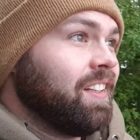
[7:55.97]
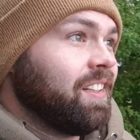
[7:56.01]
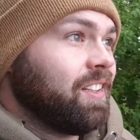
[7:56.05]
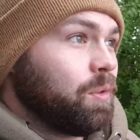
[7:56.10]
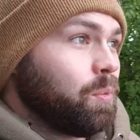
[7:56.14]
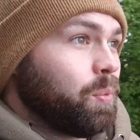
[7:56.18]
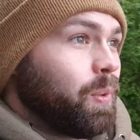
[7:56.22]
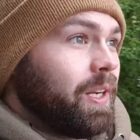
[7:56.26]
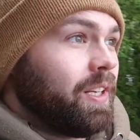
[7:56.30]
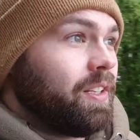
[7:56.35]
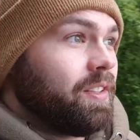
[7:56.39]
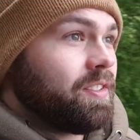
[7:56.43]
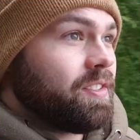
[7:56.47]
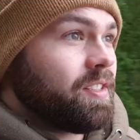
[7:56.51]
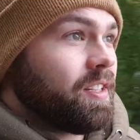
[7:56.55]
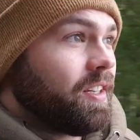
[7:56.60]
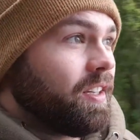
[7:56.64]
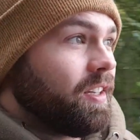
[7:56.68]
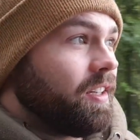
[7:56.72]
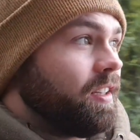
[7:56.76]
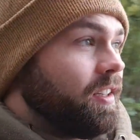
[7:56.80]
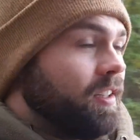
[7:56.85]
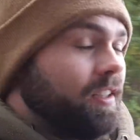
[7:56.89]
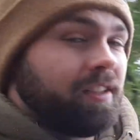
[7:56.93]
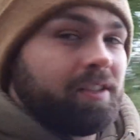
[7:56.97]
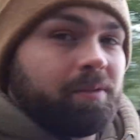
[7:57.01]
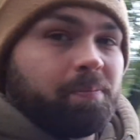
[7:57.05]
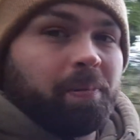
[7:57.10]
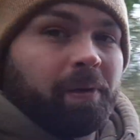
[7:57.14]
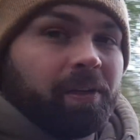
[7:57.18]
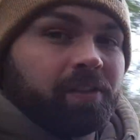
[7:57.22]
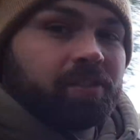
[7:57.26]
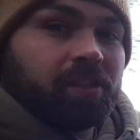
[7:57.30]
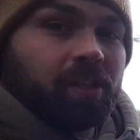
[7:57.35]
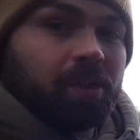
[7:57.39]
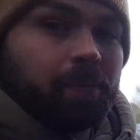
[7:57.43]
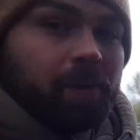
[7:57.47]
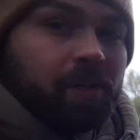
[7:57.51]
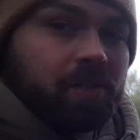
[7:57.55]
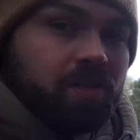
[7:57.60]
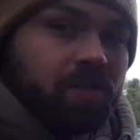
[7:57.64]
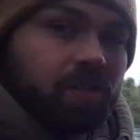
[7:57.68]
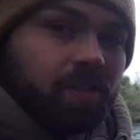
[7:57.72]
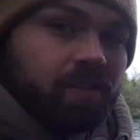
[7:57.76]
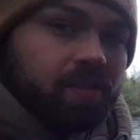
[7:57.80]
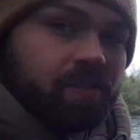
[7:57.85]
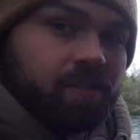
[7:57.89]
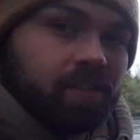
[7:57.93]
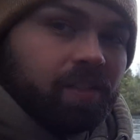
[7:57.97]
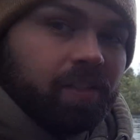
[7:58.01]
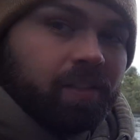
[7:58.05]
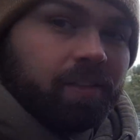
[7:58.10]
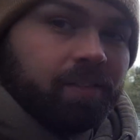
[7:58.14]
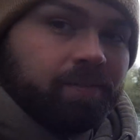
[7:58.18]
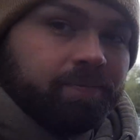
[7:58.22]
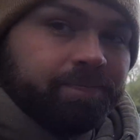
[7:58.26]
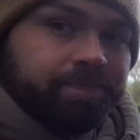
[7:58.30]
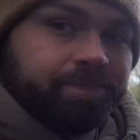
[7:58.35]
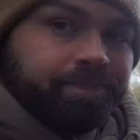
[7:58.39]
The wind has picked up, as you can see.